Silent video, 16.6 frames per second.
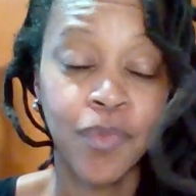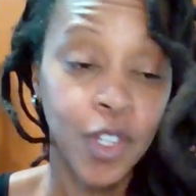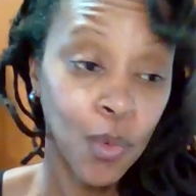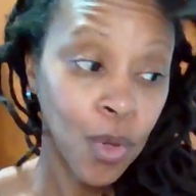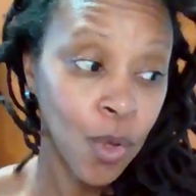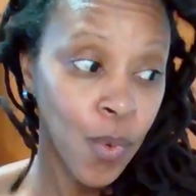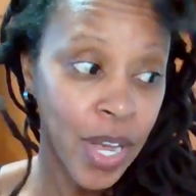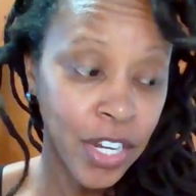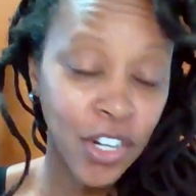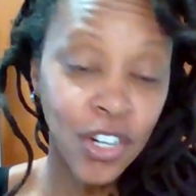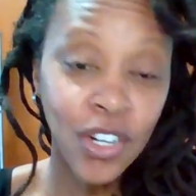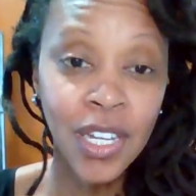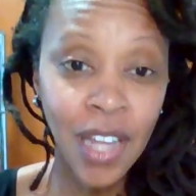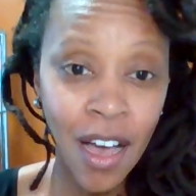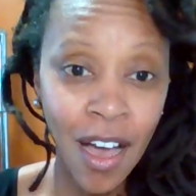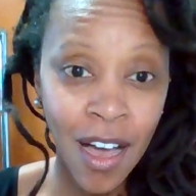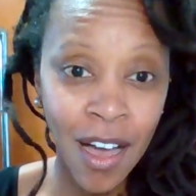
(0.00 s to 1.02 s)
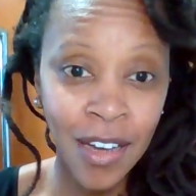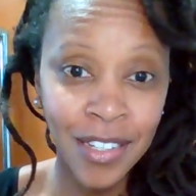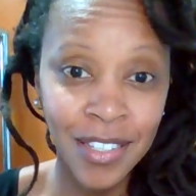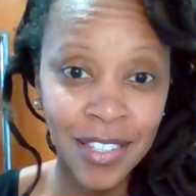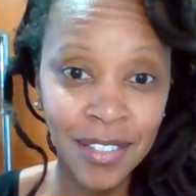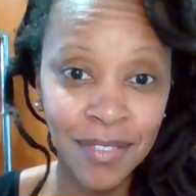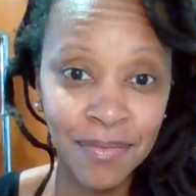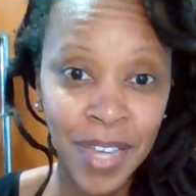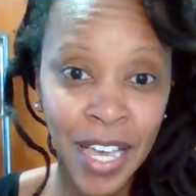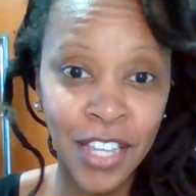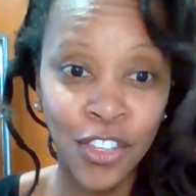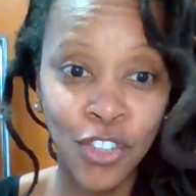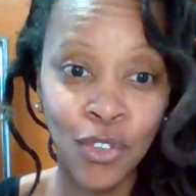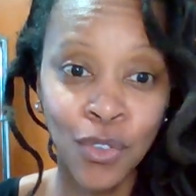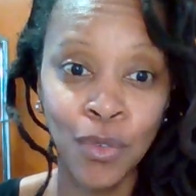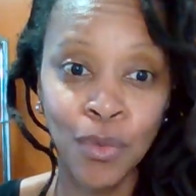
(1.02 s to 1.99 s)
Well, when you're locked
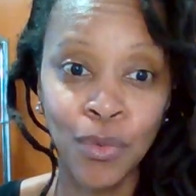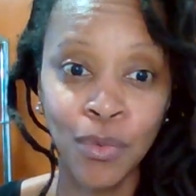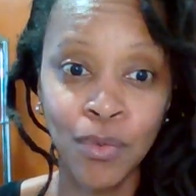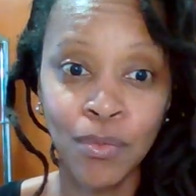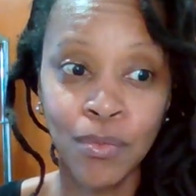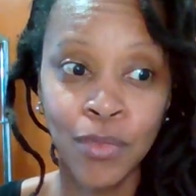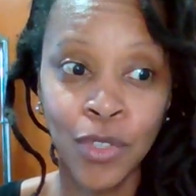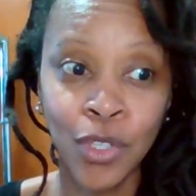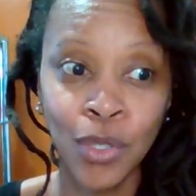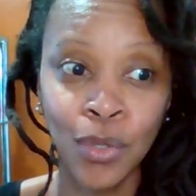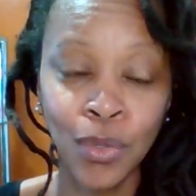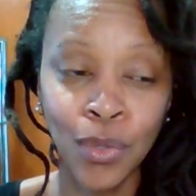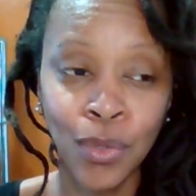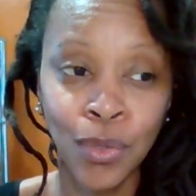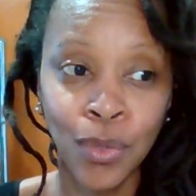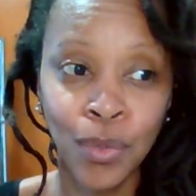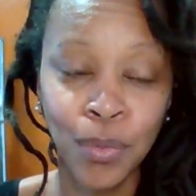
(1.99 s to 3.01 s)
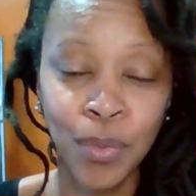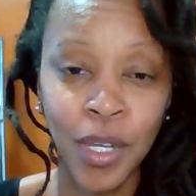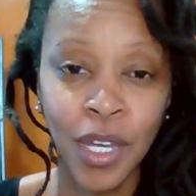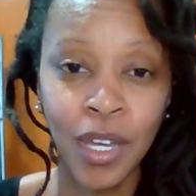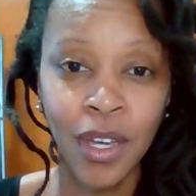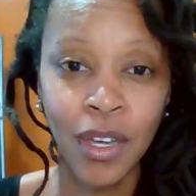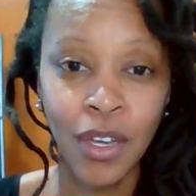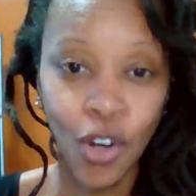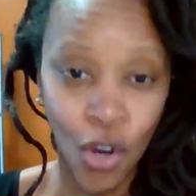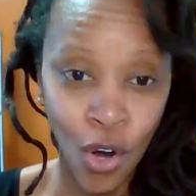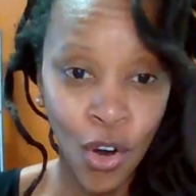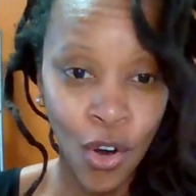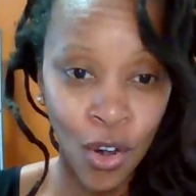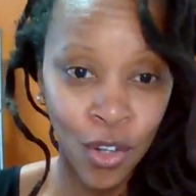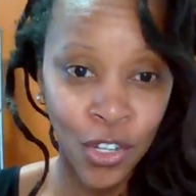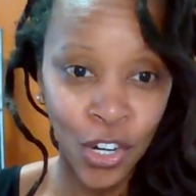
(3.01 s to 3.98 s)
and you
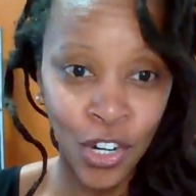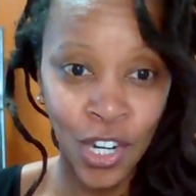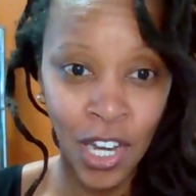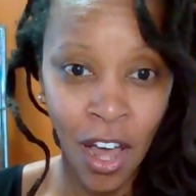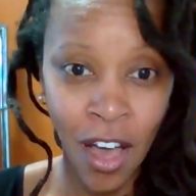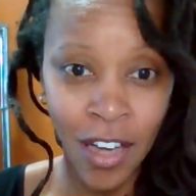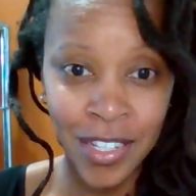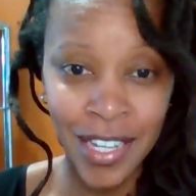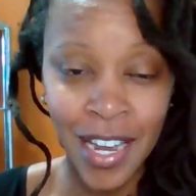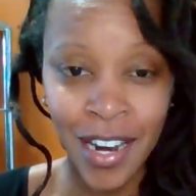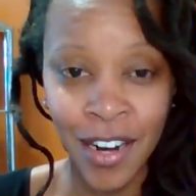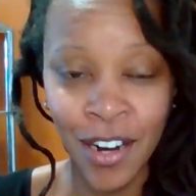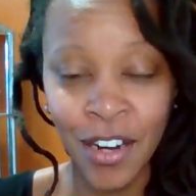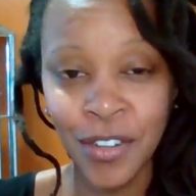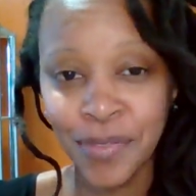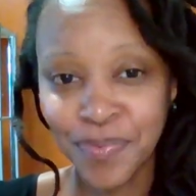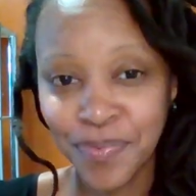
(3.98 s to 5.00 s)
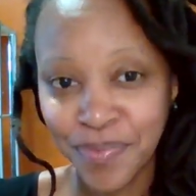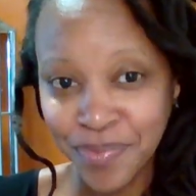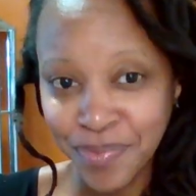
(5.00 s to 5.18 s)
curl your locked hair,